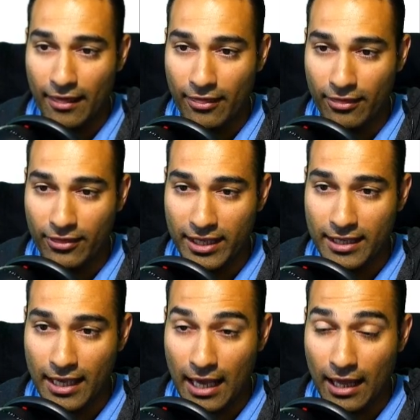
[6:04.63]

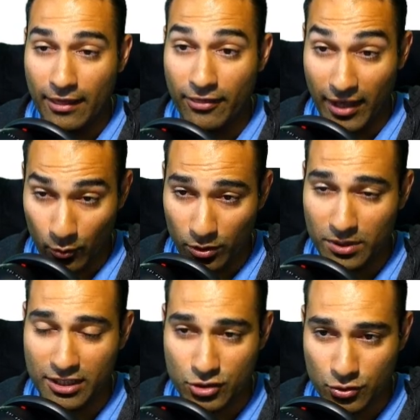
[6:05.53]
The then we will
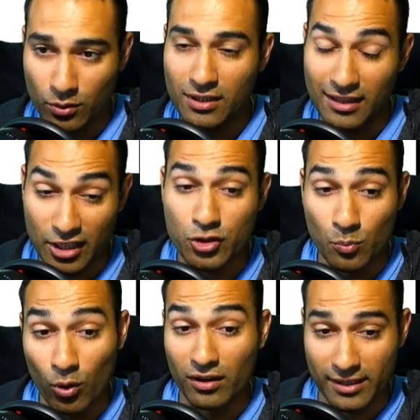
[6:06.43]
install Electrum
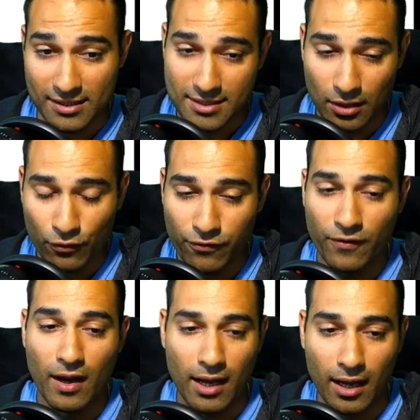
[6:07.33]
wallet itself,
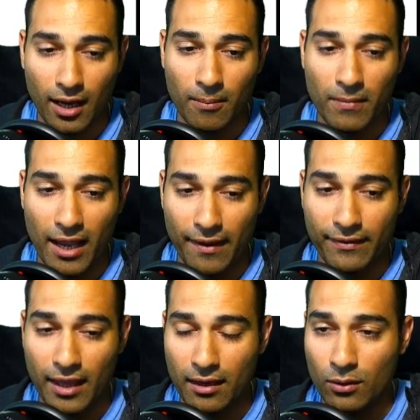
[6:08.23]
um, and
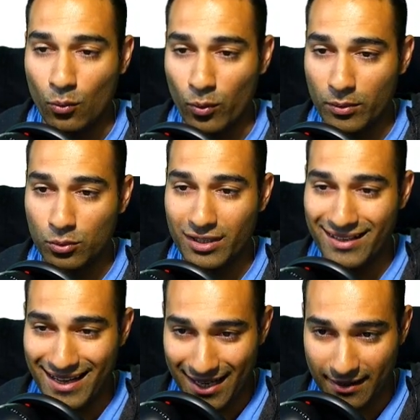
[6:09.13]
then we will
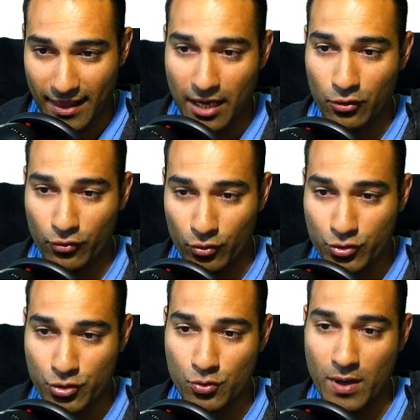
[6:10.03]
connect that through
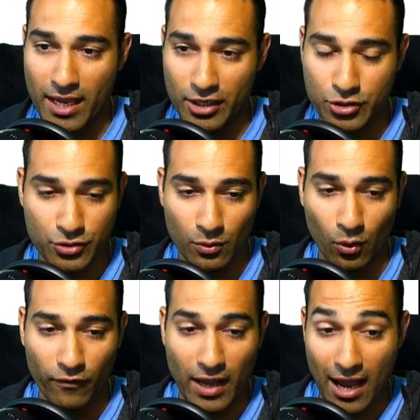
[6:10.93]
to each
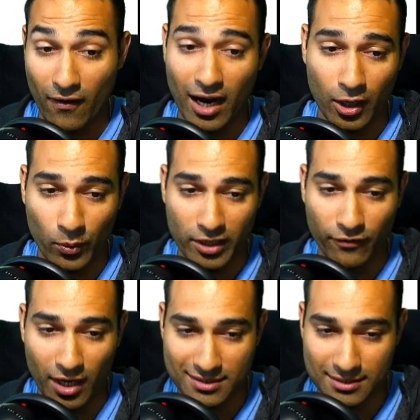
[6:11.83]
of our hardware
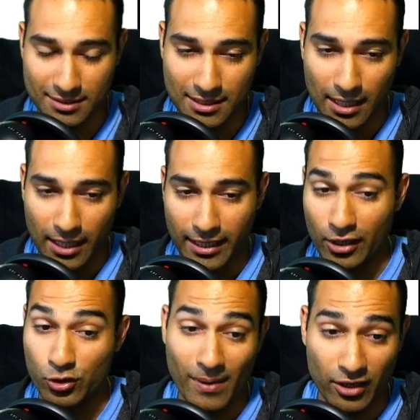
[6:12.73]
devices. Now
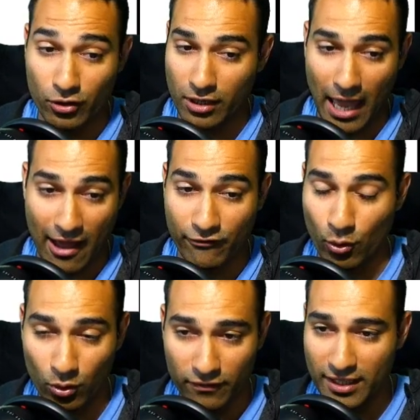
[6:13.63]
you may not have
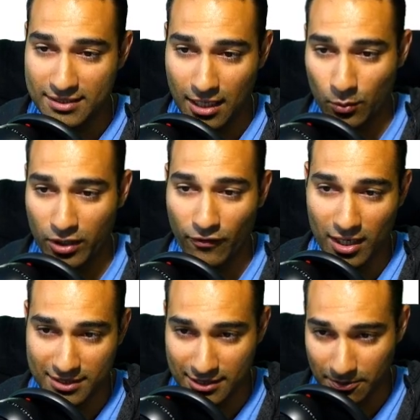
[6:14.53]
all of these hardware
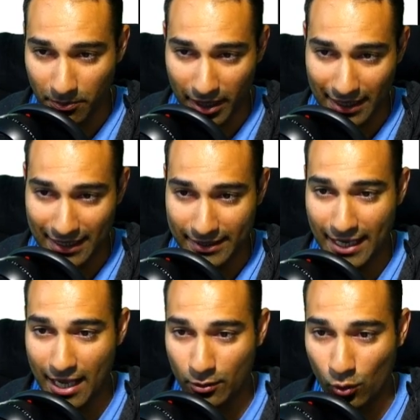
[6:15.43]
devices, but it
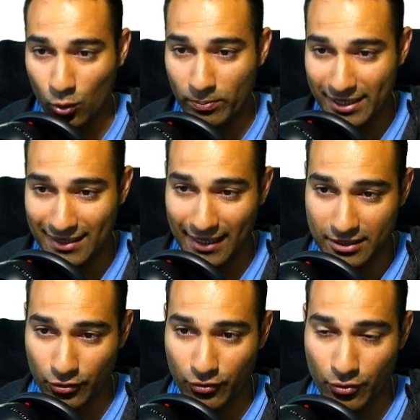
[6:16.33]
can all be
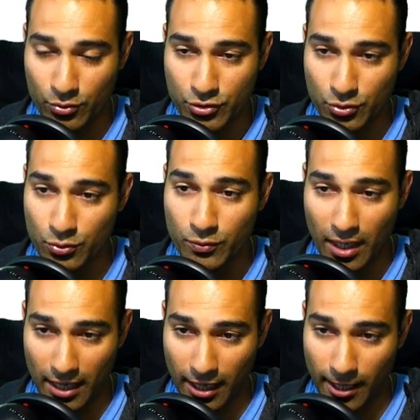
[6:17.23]
connected through to
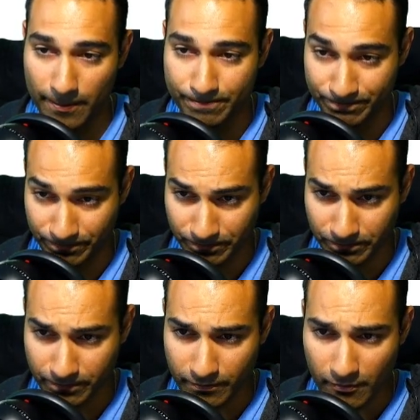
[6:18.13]
um,
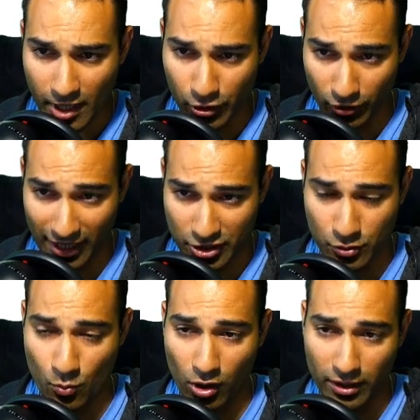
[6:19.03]
your Electrum
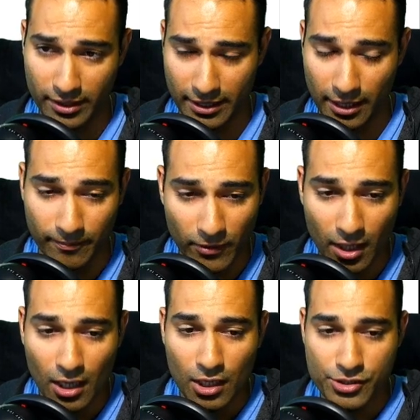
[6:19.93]
wallet here.
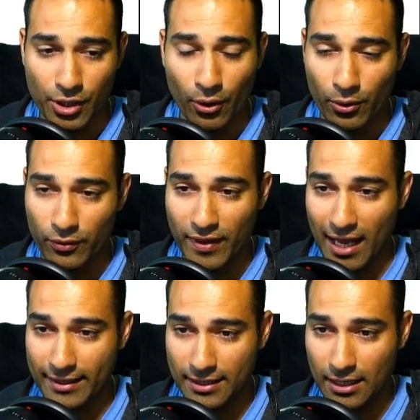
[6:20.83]
So
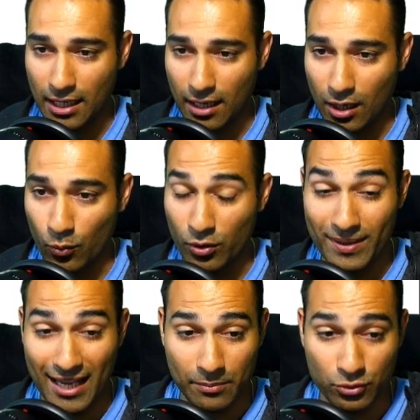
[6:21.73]
that uh, we'll be
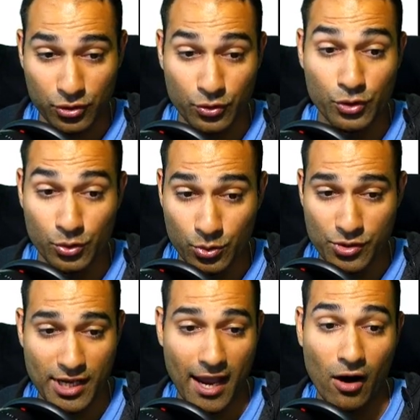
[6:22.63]
able to use
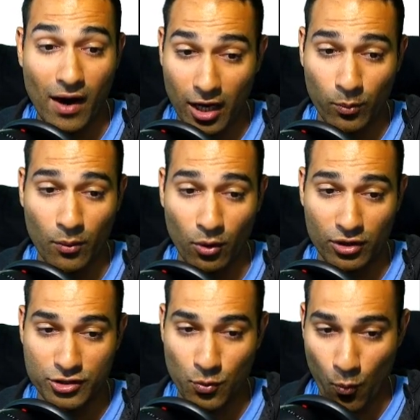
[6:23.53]
our hardware
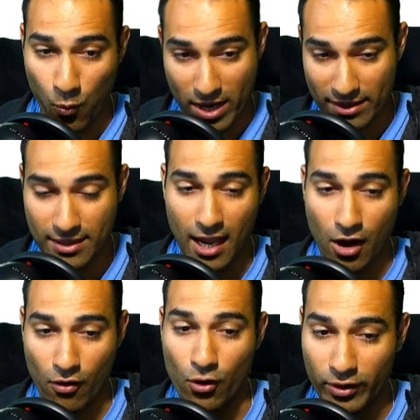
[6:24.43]
wallets with our
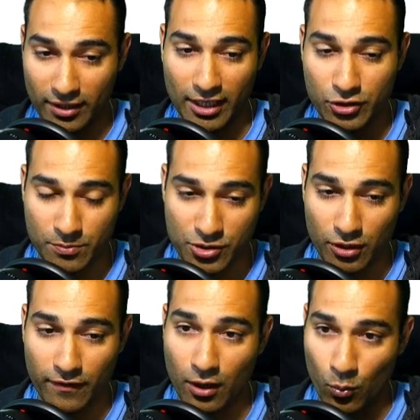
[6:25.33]
own Electrum
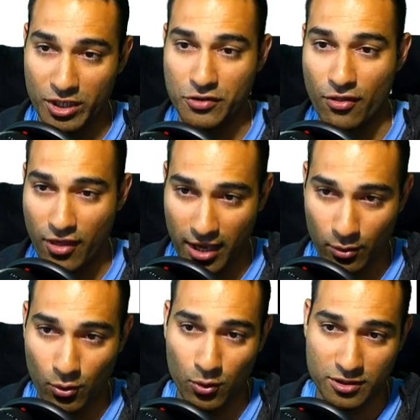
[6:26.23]
server, which then
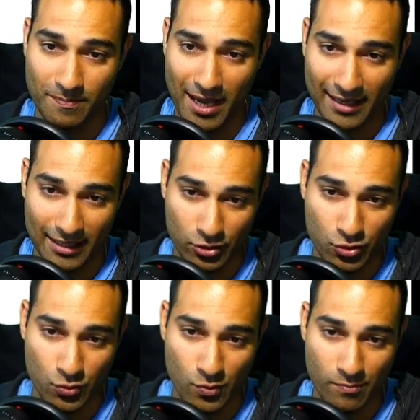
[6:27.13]
hooks back
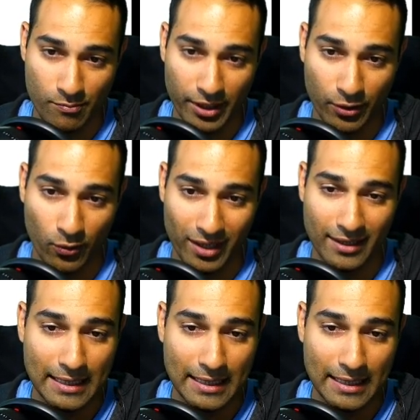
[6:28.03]
into Bitcoin.